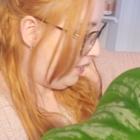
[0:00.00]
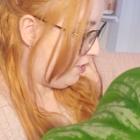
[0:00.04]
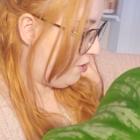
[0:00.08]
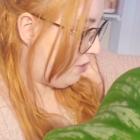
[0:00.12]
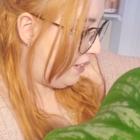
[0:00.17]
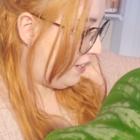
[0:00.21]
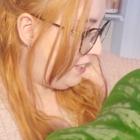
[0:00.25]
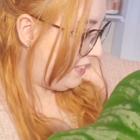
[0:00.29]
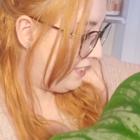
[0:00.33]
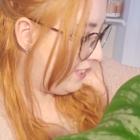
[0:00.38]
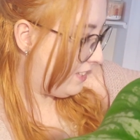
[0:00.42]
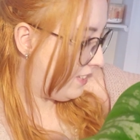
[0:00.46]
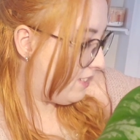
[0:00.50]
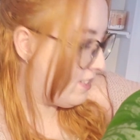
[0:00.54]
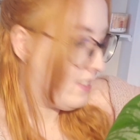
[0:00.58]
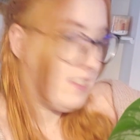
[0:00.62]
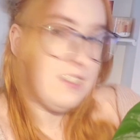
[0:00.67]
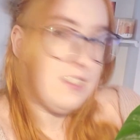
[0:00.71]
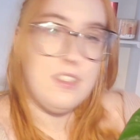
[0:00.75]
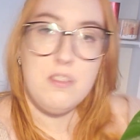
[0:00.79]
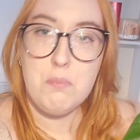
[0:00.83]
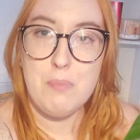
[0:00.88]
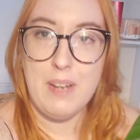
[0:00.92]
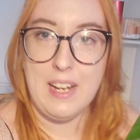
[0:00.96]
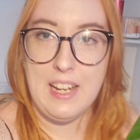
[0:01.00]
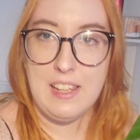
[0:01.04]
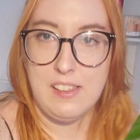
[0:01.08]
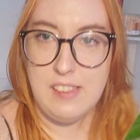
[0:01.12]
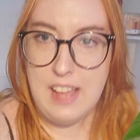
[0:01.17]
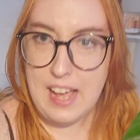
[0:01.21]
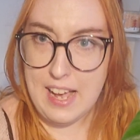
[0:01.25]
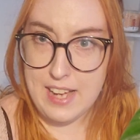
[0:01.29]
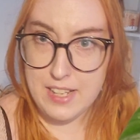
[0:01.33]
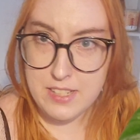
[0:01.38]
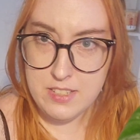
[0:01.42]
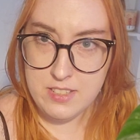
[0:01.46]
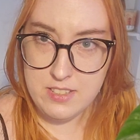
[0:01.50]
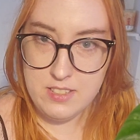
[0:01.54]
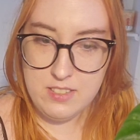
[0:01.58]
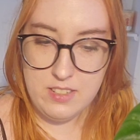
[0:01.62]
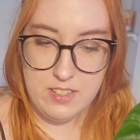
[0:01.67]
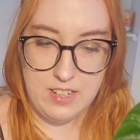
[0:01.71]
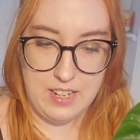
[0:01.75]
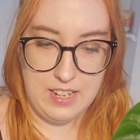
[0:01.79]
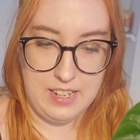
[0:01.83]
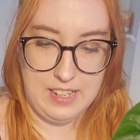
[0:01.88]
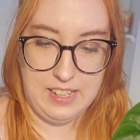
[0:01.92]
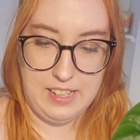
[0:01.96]
So I think this is my
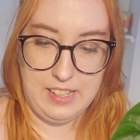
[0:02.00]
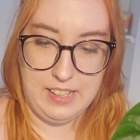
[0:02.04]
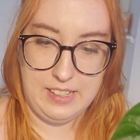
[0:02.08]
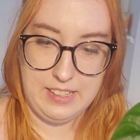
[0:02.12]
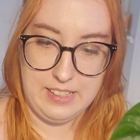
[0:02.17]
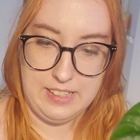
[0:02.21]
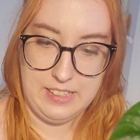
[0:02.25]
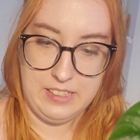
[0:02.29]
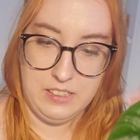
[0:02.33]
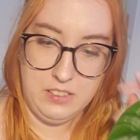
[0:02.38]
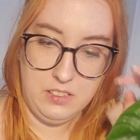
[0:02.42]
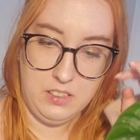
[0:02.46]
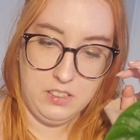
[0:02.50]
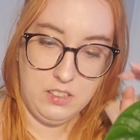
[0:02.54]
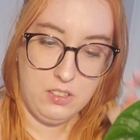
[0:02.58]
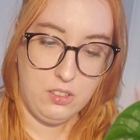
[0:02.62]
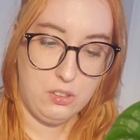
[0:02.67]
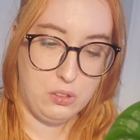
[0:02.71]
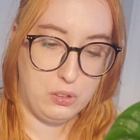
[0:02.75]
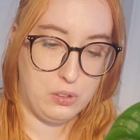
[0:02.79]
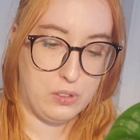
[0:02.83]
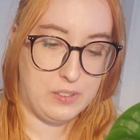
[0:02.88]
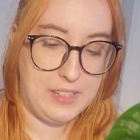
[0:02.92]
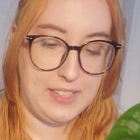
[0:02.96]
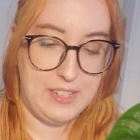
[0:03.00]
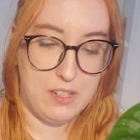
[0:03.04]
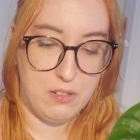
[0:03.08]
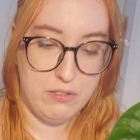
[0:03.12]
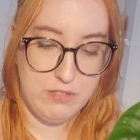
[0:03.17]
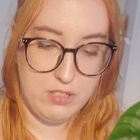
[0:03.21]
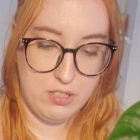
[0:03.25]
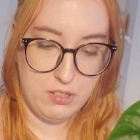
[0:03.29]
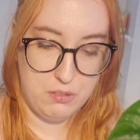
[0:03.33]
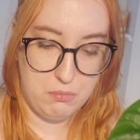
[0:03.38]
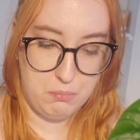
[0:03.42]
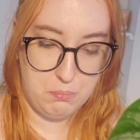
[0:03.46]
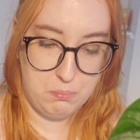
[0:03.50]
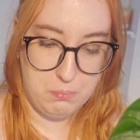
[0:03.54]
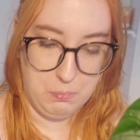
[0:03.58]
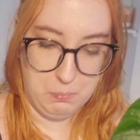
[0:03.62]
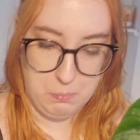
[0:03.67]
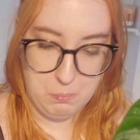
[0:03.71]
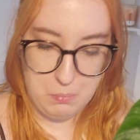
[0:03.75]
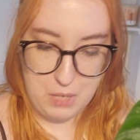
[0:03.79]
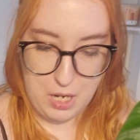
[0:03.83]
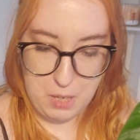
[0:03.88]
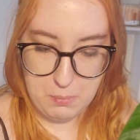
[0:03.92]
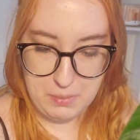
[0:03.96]
last
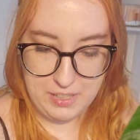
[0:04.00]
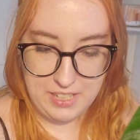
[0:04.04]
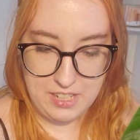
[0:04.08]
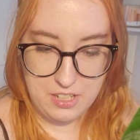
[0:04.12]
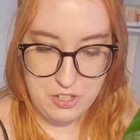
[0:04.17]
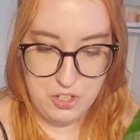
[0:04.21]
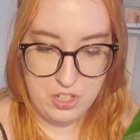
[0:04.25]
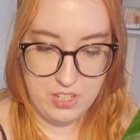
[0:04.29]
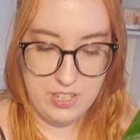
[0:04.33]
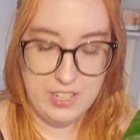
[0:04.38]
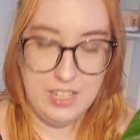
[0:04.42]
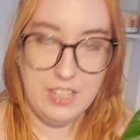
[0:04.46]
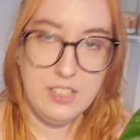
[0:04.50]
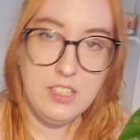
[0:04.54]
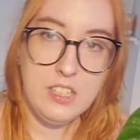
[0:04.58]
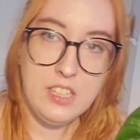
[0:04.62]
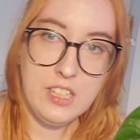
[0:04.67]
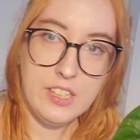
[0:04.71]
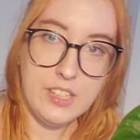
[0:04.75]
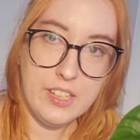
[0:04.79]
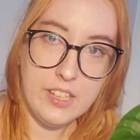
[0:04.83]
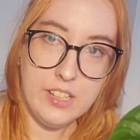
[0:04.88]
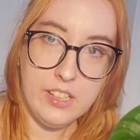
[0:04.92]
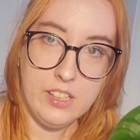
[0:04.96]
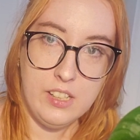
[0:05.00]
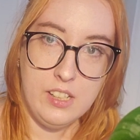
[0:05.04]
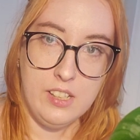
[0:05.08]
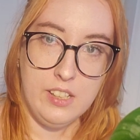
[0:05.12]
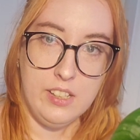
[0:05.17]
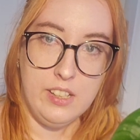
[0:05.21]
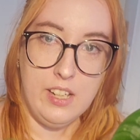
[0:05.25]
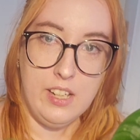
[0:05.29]
Gloriosum propagation in here.